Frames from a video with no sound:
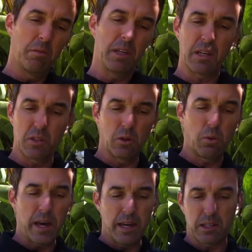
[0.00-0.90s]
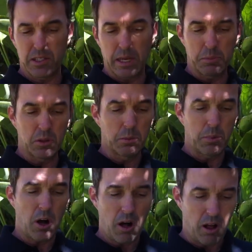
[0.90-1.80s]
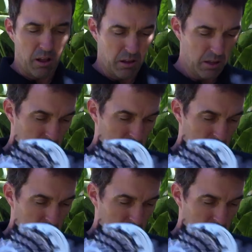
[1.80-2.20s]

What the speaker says: because of the way it accepted the ball.